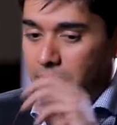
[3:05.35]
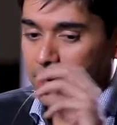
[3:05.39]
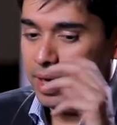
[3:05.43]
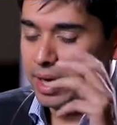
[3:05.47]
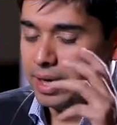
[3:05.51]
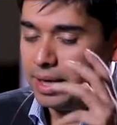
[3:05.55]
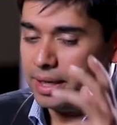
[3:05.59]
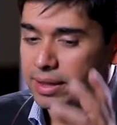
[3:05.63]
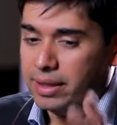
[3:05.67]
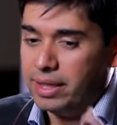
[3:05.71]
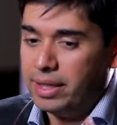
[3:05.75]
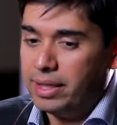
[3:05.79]

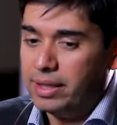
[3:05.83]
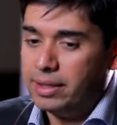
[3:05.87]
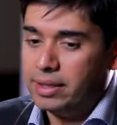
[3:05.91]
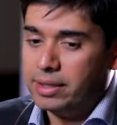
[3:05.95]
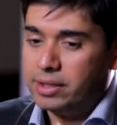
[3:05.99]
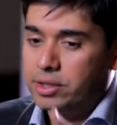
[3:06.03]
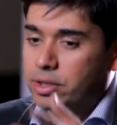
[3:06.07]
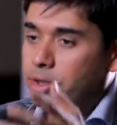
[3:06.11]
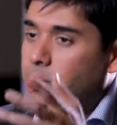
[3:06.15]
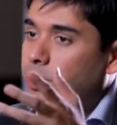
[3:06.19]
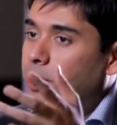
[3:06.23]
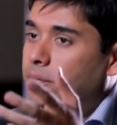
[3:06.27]
And I think in
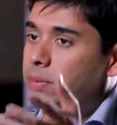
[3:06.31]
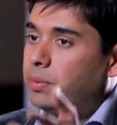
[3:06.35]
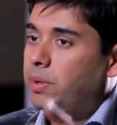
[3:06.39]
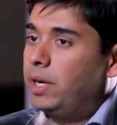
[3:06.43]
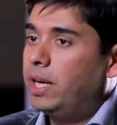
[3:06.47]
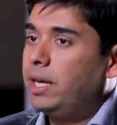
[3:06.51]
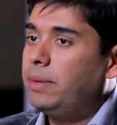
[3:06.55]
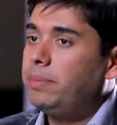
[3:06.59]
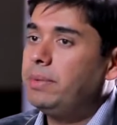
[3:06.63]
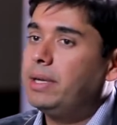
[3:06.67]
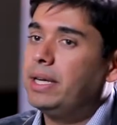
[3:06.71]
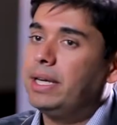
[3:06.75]
this new
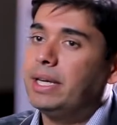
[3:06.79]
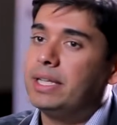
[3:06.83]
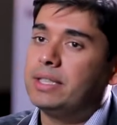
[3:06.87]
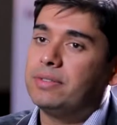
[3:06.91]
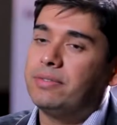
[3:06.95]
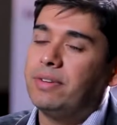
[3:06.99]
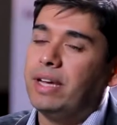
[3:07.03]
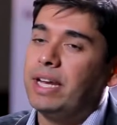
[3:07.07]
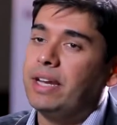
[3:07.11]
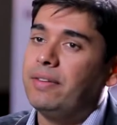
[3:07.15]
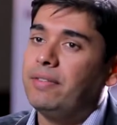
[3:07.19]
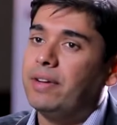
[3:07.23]
environment, it's
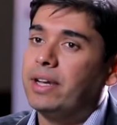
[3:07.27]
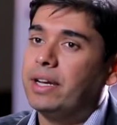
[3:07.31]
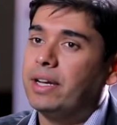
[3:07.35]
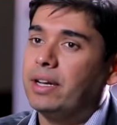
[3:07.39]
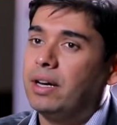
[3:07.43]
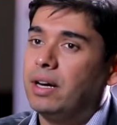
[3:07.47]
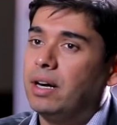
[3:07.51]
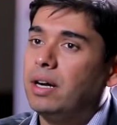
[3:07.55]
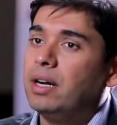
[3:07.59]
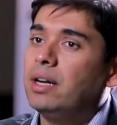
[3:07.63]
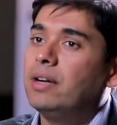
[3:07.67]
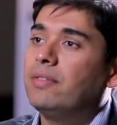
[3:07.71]
very, very
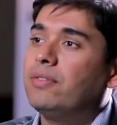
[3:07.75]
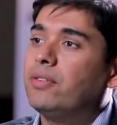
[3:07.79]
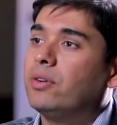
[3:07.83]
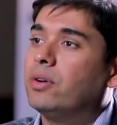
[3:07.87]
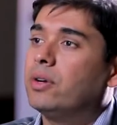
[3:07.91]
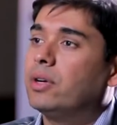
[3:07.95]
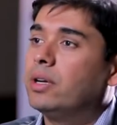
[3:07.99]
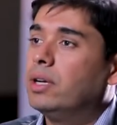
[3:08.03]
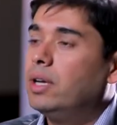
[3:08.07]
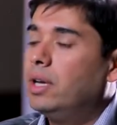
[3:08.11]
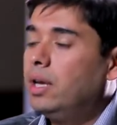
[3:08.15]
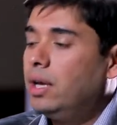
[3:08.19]
hard
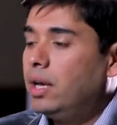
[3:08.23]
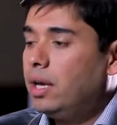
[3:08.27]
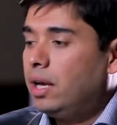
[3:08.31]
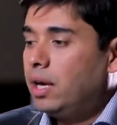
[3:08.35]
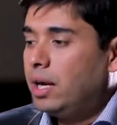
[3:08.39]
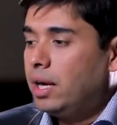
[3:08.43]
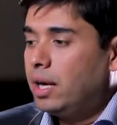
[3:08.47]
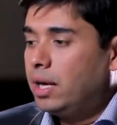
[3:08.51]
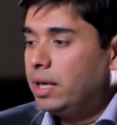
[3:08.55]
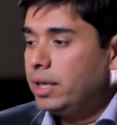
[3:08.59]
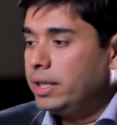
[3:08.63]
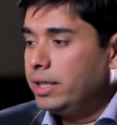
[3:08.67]
for
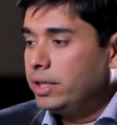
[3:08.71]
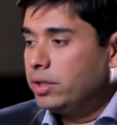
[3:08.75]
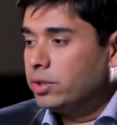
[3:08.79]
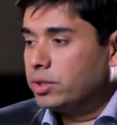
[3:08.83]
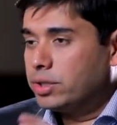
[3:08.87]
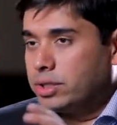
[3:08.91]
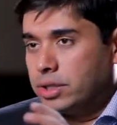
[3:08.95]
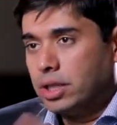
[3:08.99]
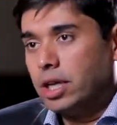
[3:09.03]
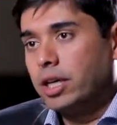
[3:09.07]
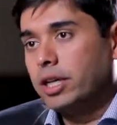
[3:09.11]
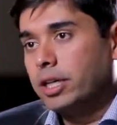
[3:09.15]

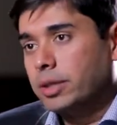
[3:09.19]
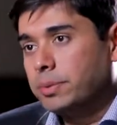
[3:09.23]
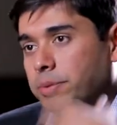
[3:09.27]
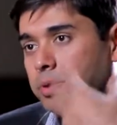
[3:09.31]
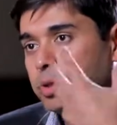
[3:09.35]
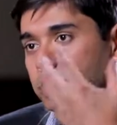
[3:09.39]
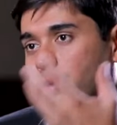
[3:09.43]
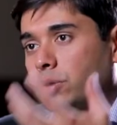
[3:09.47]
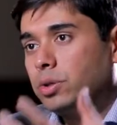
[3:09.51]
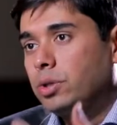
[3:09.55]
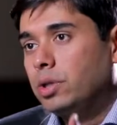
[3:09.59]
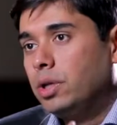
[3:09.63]

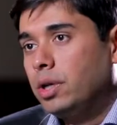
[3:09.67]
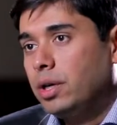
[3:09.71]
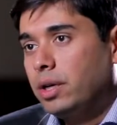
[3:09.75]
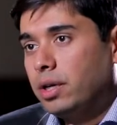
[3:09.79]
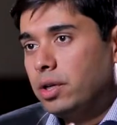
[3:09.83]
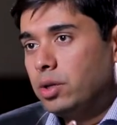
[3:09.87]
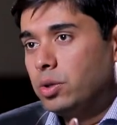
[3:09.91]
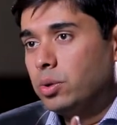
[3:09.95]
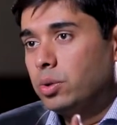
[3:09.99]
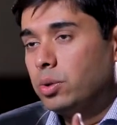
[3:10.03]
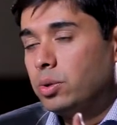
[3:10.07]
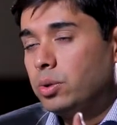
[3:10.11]
startups to
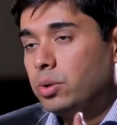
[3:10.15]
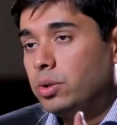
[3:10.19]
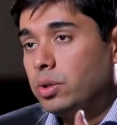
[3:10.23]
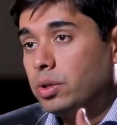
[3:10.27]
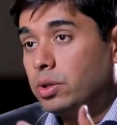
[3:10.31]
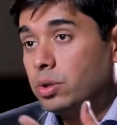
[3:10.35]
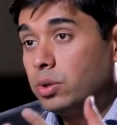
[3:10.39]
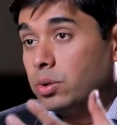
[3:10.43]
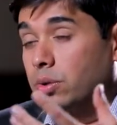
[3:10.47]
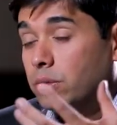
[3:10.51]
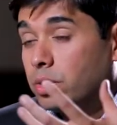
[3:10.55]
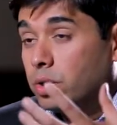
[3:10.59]

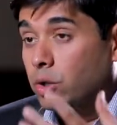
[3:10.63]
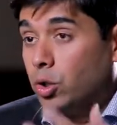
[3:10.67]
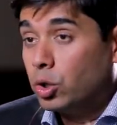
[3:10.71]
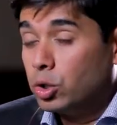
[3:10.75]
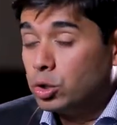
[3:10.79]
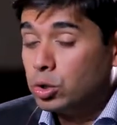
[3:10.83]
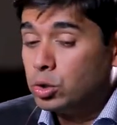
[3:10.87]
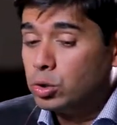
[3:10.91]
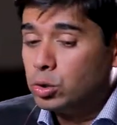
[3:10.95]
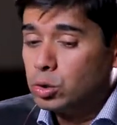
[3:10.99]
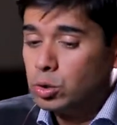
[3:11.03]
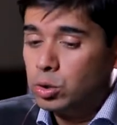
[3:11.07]

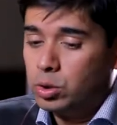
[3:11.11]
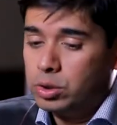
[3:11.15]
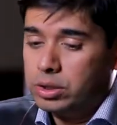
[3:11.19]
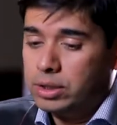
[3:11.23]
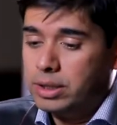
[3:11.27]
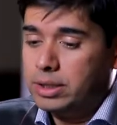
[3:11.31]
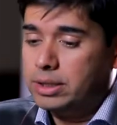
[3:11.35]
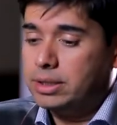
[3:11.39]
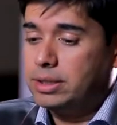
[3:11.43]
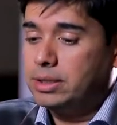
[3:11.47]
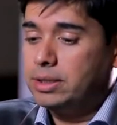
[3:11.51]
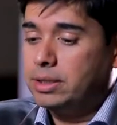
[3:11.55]
go through
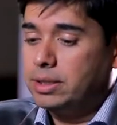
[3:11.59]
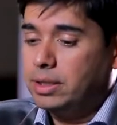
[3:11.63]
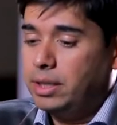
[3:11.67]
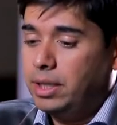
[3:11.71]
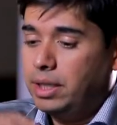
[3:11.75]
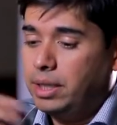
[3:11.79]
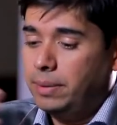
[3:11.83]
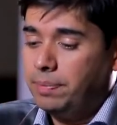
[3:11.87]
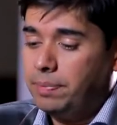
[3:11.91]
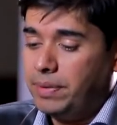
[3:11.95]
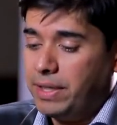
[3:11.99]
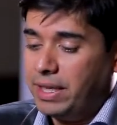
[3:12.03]
this
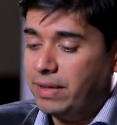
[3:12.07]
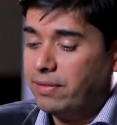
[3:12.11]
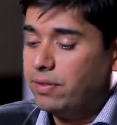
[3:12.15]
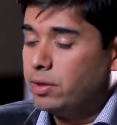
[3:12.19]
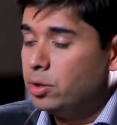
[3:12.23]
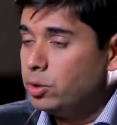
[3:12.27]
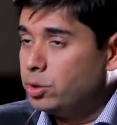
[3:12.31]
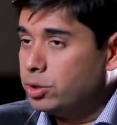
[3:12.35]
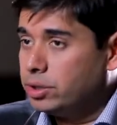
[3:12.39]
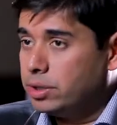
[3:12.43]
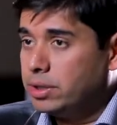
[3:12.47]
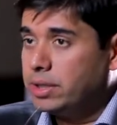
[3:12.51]

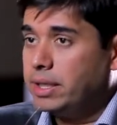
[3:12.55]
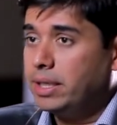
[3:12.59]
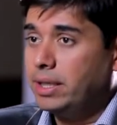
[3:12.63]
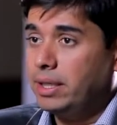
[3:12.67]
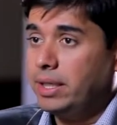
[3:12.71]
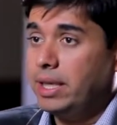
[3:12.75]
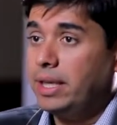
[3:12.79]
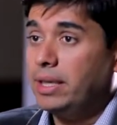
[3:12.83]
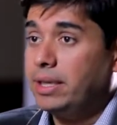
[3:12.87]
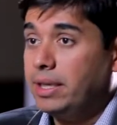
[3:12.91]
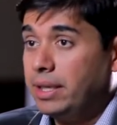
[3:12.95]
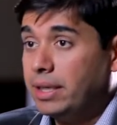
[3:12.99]
evolution
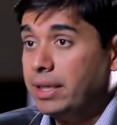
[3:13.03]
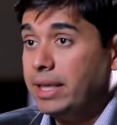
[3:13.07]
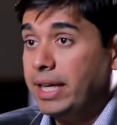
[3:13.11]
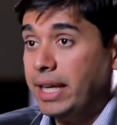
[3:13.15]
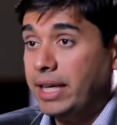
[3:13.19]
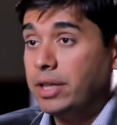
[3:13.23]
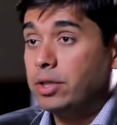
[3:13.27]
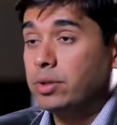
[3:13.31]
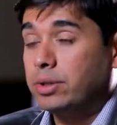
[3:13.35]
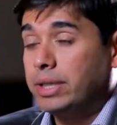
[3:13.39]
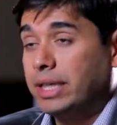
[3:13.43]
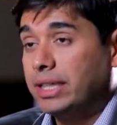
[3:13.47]
and then
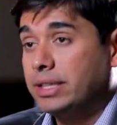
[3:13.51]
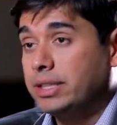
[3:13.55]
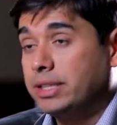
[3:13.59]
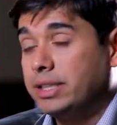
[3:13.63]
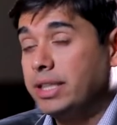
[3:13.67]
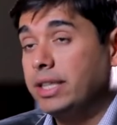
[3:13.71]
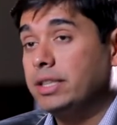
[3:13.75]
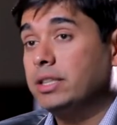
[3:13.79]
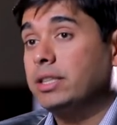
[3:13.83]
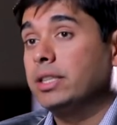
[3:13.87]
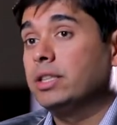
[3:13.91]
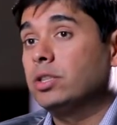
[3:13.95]
get to that
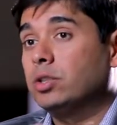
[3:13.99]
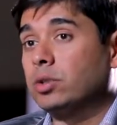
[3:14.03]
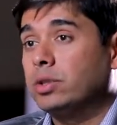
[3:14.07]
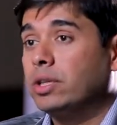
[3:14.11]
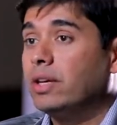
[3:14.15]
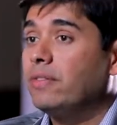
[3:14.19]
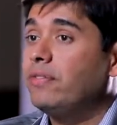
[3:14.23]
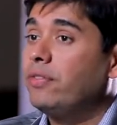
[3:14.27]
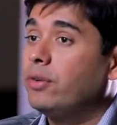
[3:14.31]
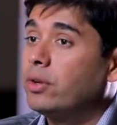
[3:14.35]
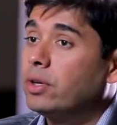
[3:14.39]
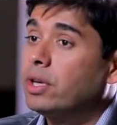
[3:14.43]
stage. And so
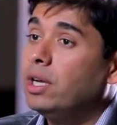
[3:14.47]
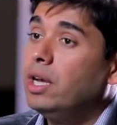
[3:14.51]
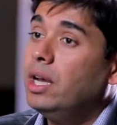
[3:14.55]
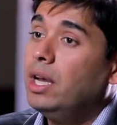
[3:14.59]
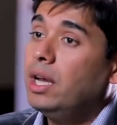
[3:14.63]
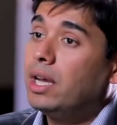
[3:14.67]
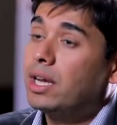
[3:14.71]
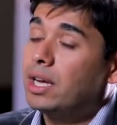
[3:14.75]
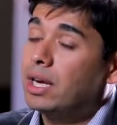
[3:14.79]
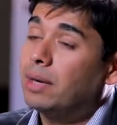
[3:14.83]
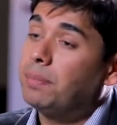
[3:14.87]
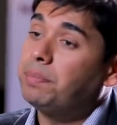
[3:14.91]
therefore,
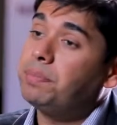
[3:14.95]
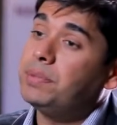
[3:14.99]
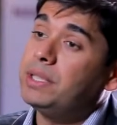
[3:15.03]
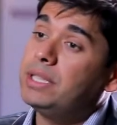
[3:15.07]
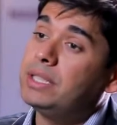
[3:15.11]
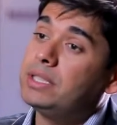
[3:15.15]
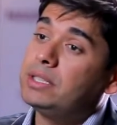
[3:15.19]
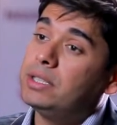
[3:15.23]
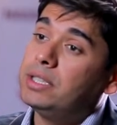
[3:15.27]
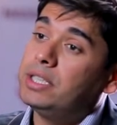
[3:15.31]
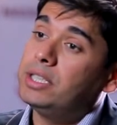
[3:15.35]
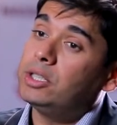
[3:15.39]

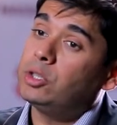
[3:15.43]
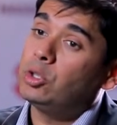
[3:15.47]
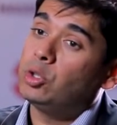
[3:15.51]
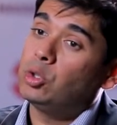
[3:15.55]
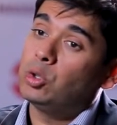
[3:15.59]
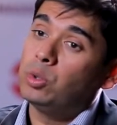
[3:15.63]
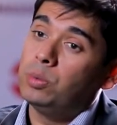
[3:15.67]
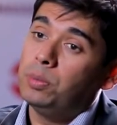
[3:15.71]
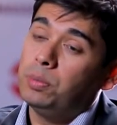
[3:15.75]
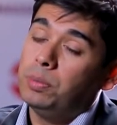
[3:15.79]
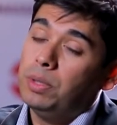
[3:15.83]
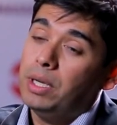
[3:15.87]
companies need
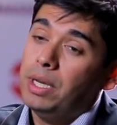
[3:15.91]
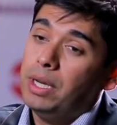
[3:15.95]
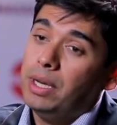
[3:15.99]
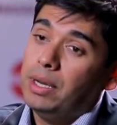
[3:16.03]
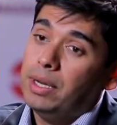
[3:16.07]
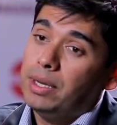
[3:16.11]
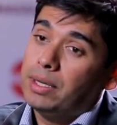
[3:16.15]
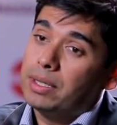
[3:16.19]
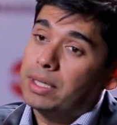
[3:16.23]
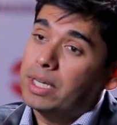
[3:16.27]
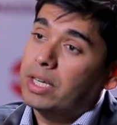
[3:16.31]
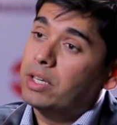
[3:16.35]
to
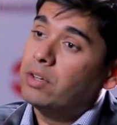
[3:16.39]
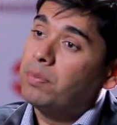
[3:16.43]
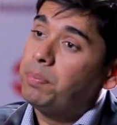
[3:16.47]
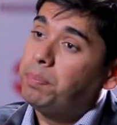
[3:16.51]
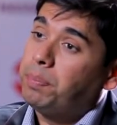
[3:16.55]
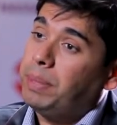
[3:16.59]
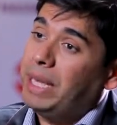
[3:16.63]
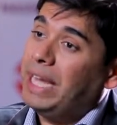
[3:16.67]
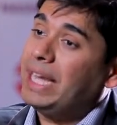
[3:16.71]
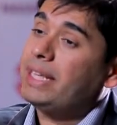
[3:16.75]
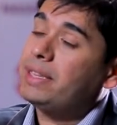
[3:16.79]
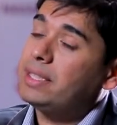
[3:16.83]
kind
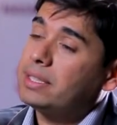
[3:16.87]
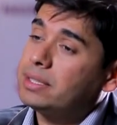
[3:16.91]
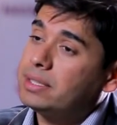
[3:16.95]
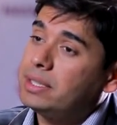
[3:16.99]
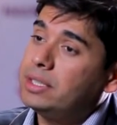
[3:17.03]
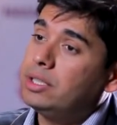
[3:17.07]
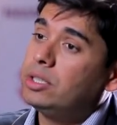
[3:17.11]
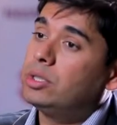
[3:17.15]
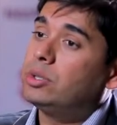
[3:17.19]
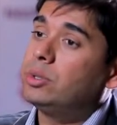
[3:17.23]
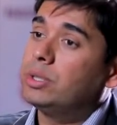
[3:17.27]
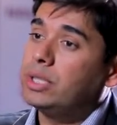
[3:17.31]
of bake this
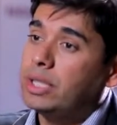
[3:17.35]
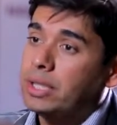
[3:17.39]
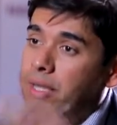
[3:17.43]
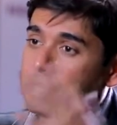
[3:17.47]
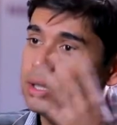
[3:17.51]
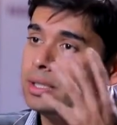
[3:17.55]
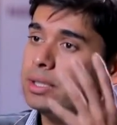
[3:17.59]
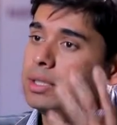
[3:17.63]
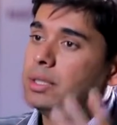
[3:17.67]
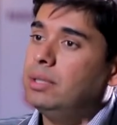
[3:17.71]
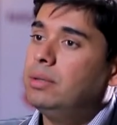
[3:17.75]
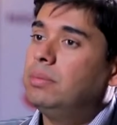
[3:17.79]
into
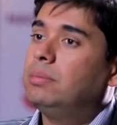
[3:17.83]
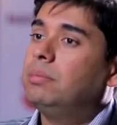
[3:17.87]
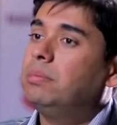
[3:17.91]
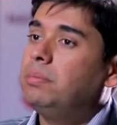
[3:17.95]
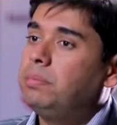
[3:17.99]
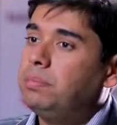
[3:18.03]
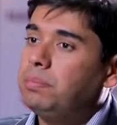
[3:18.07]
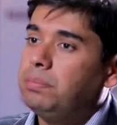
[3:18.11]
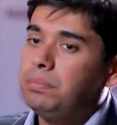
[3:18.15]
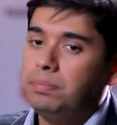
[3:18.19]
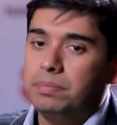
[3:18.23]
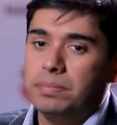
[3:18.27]
their
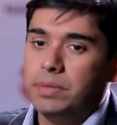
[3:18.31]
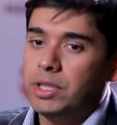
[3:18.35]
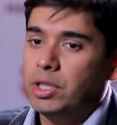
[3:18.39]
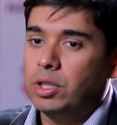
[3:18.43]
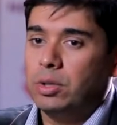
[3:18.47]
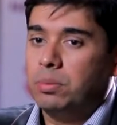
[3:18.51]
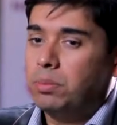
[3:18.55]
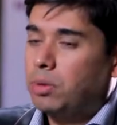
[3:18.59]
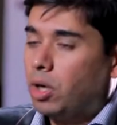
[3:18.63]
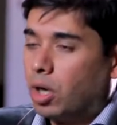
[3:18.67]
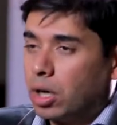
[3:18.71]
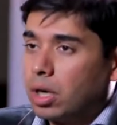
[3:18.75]

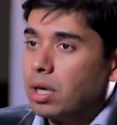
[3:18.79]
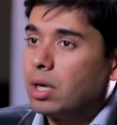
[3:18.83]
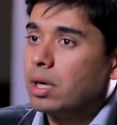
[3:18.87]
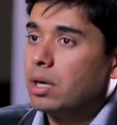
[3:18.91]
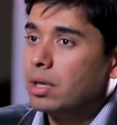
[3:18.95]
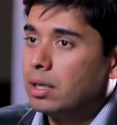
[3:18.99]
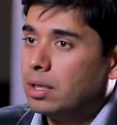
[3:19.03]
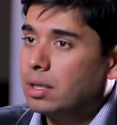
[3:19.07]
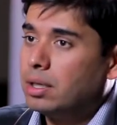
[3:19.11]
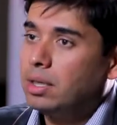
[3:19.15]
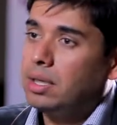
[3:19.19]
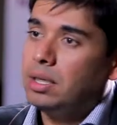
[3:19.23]

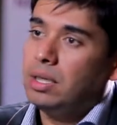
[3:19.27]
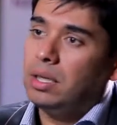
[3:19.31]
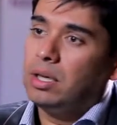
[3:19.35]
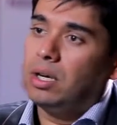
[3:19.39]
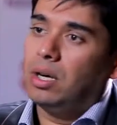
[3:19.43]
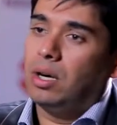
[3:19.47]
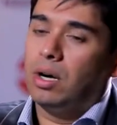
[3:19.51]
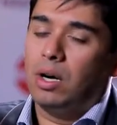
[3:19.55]
model, mm-hmm.